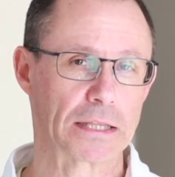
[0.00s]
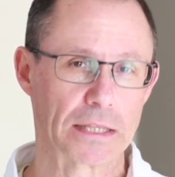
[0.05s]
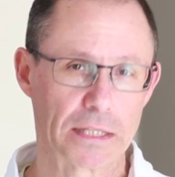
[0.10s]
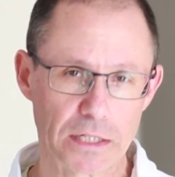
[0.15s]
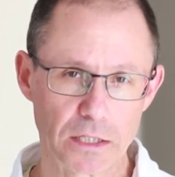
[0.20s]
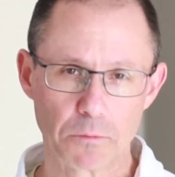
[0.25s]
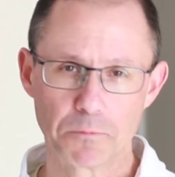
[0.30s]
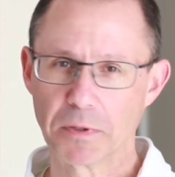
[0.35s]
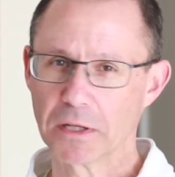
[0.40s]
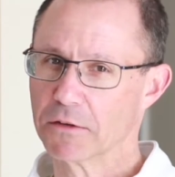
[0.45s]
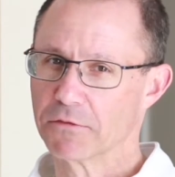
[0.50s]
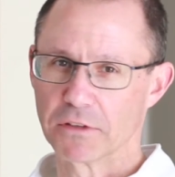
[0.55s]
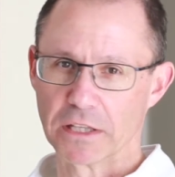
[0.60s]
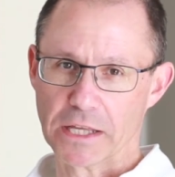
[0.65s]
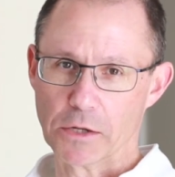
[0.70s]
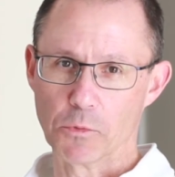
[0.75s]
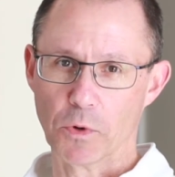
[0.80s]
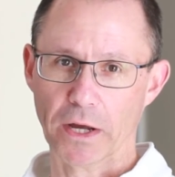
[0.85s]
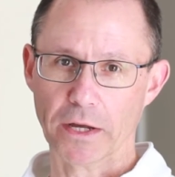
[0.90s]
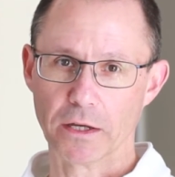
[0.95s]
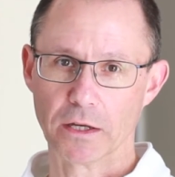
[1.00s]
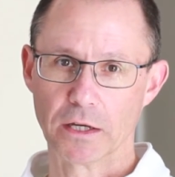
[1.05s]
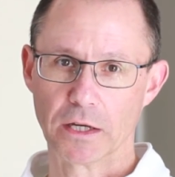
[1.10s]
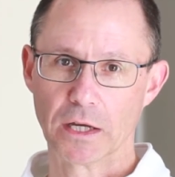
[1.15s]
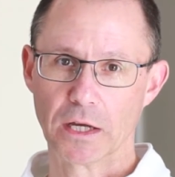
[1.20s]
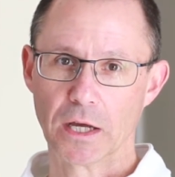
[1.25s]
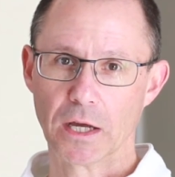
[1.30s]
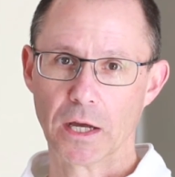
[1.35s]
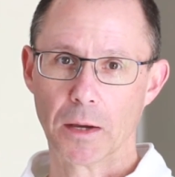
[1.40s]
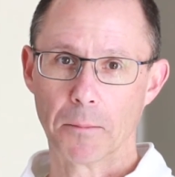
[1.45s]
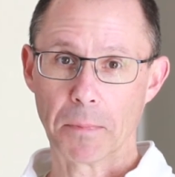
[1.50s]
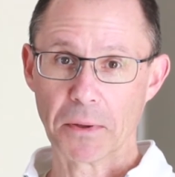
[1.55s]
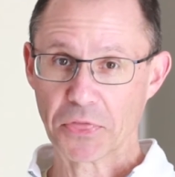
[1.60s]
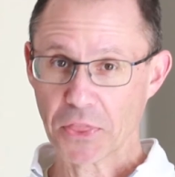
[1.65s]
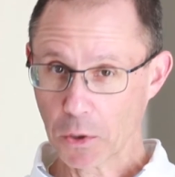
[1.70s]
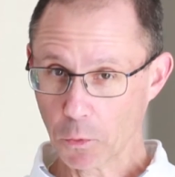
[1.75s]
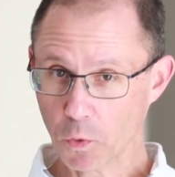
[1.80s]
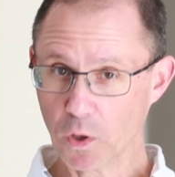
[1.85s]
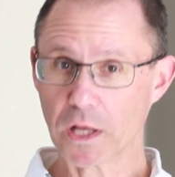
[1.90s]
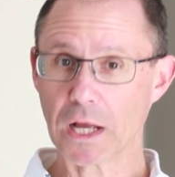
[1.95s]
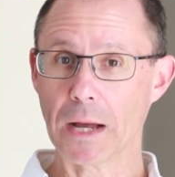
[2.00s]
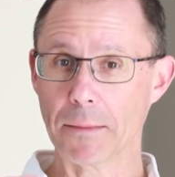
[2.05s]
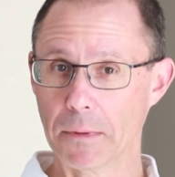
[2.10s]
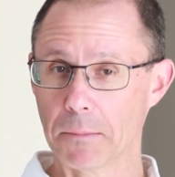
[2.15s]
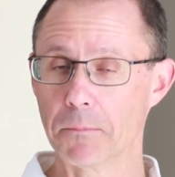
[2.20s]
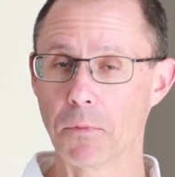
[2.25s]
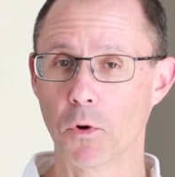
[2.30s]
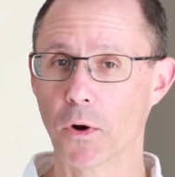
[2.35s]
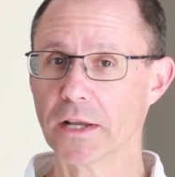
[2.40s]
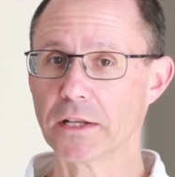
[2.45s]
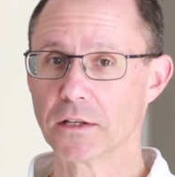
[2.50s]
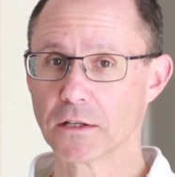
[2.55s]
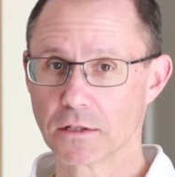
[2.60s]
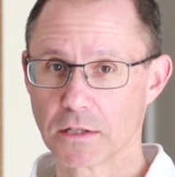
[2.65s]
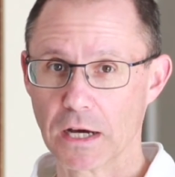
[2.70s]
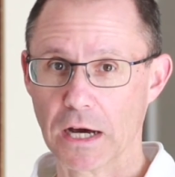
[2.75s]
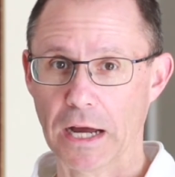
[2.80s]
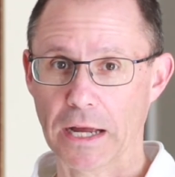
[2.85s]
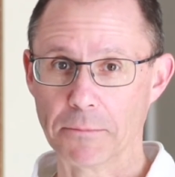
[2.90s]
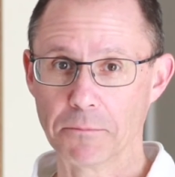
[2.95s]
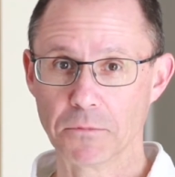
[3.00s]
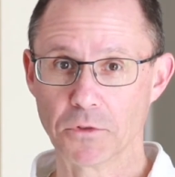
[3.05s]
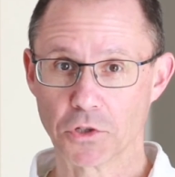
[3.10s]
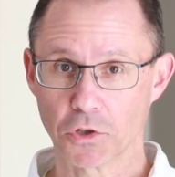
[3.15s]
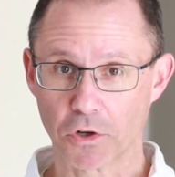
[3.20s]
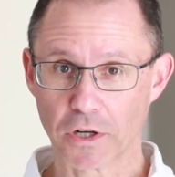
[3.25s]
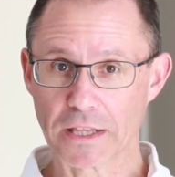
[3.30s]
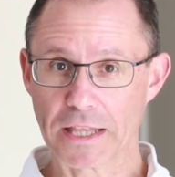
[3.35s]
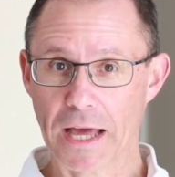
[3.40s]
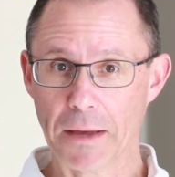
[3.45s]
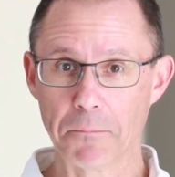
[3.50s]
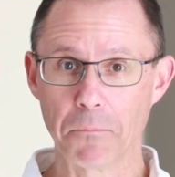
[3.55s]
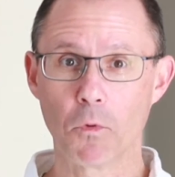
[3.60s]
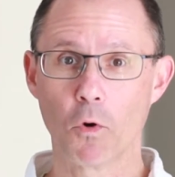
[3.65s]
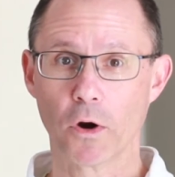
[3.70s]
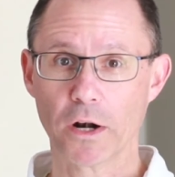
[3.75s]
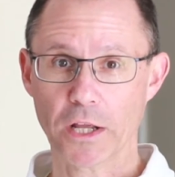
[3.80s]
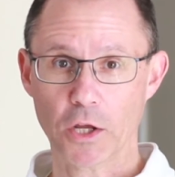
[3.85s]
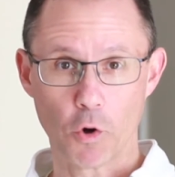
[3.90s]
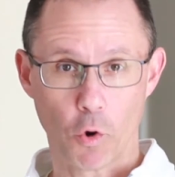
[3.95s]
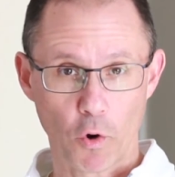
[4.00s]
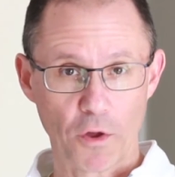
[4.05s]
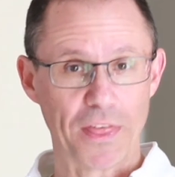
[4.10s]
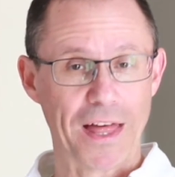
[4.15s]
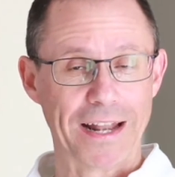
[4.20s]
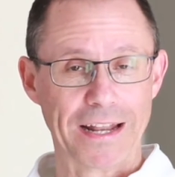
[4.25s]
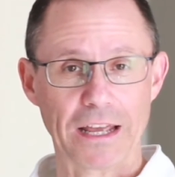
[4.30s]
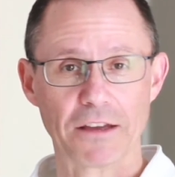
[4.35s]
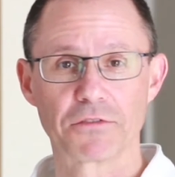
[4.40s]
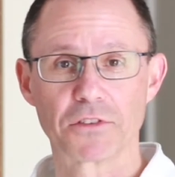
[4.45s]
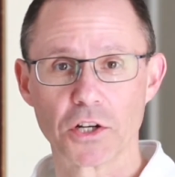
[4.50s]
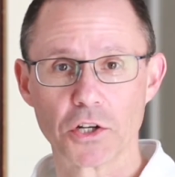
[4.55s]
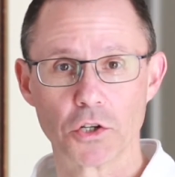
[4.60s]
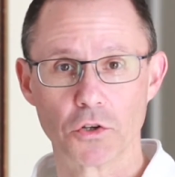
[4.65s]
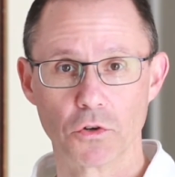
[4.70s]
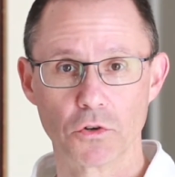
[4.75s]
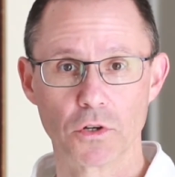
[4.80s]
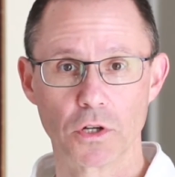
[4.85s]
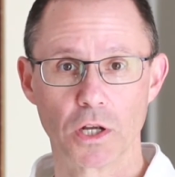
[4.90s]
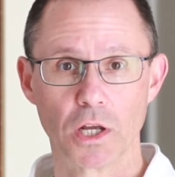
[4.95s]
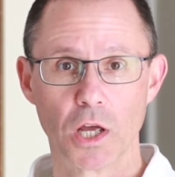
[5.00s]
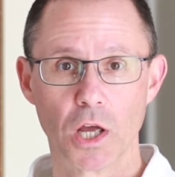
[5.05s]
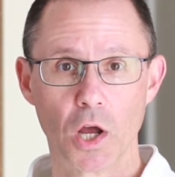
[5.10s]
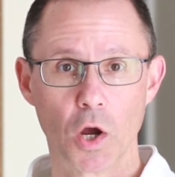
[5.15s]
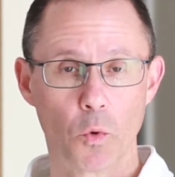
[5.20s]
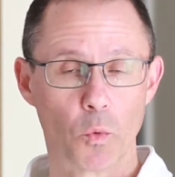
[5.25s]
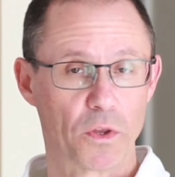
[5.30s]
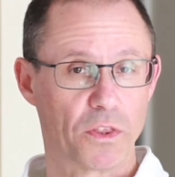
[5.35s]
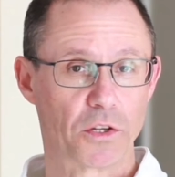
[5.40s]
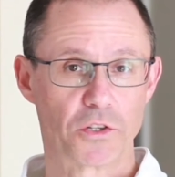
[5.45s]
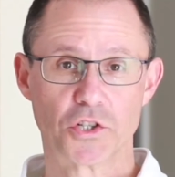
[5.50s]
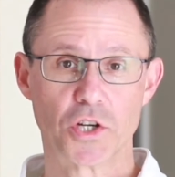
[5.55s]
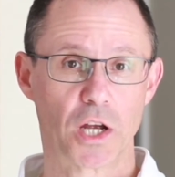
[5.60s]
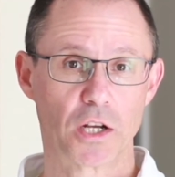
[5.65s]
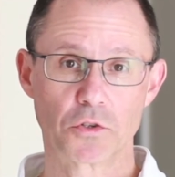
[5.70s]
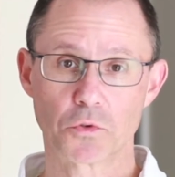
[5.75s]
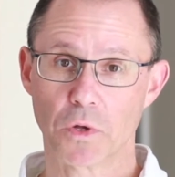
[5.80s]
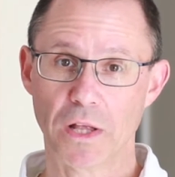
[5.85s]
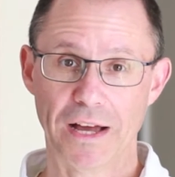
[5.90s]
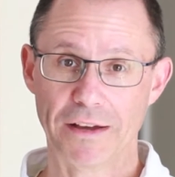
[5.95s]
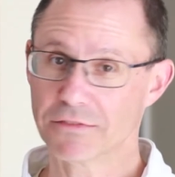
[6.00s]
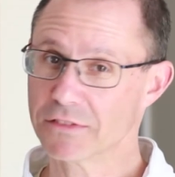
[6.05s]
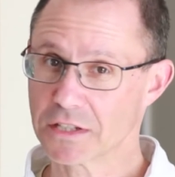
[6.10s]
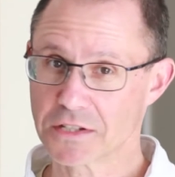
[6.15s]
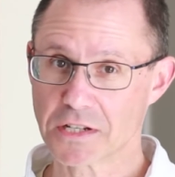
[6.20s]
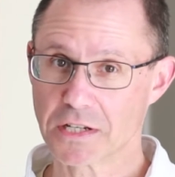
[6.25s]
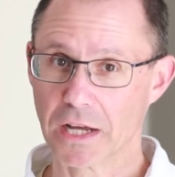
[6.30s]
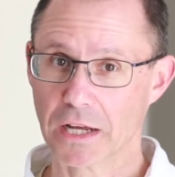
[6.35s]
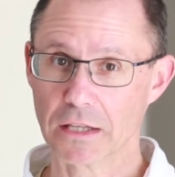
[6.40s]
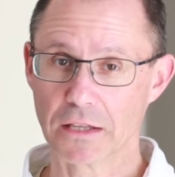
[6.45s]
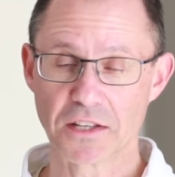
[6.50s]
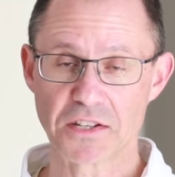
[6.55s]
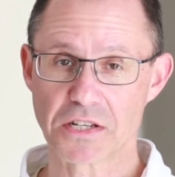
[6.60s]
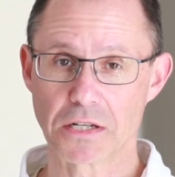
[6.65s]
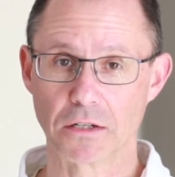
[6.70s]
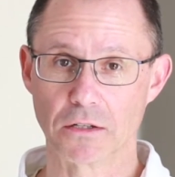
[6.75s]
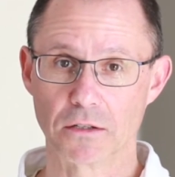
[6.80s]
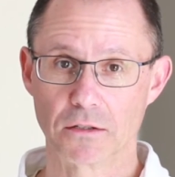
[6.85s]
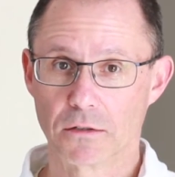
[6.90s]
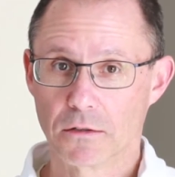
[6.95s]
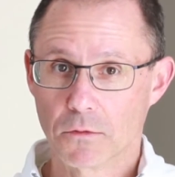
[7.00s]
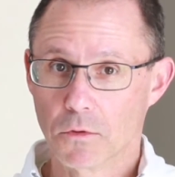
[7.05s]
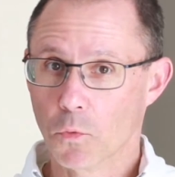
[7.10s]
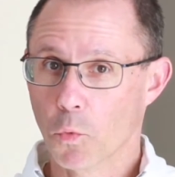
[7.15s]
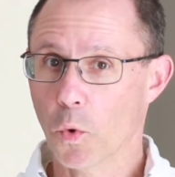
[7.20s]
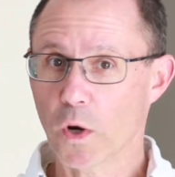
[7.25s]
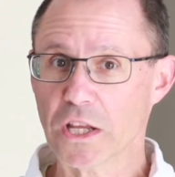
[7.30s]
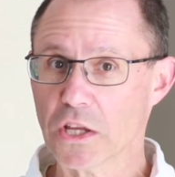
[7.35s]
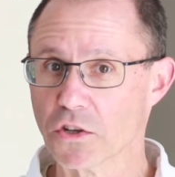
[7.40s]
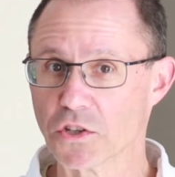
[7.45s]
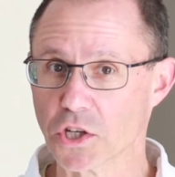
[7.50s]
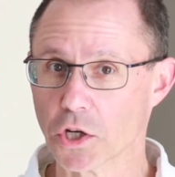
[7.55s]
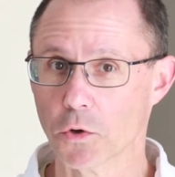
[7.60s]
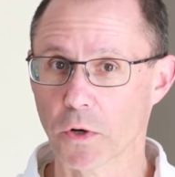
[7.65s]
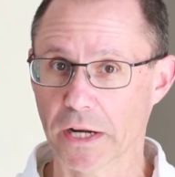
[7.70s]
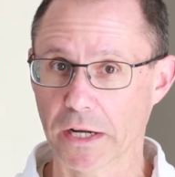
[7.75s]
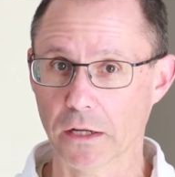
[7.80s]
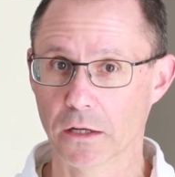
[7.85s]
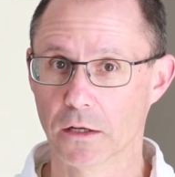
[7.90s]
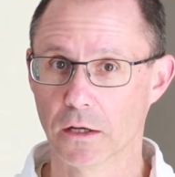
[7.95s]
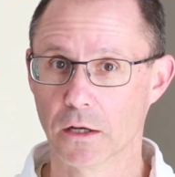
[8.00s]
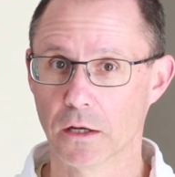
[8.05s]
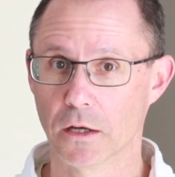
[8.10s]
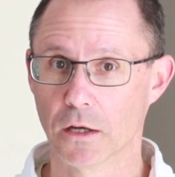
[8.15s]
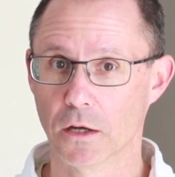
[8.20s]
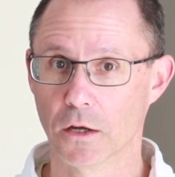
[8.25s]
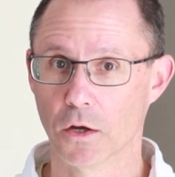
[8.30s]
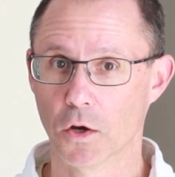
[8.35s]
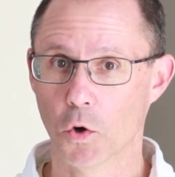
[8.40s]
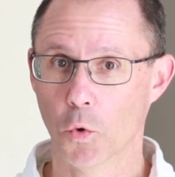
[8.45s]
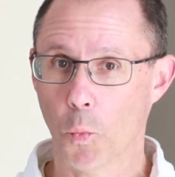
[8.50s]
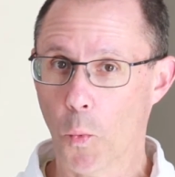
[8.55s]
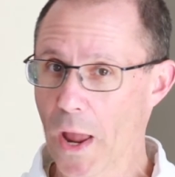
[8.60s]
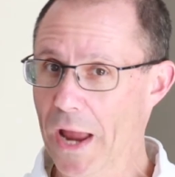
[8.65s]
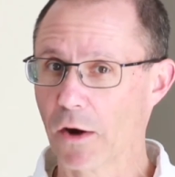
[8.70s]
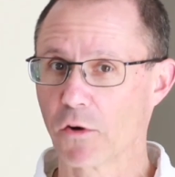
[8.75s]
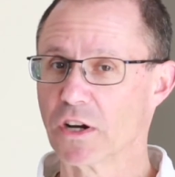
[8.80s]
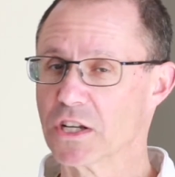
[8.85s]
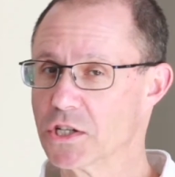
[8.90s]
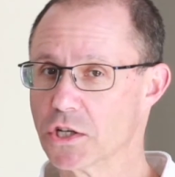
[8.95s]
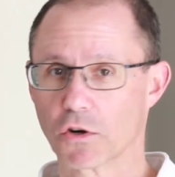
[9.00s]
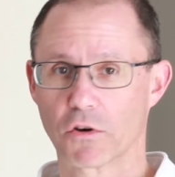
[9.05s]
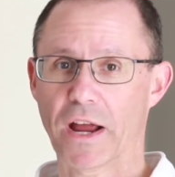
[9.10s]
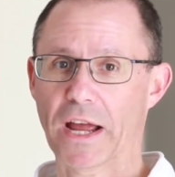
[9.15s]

little bit of leeway. But there will come a point of time during that morning or that afternoon where the judge will have to say, listen, what are you doing? Where is your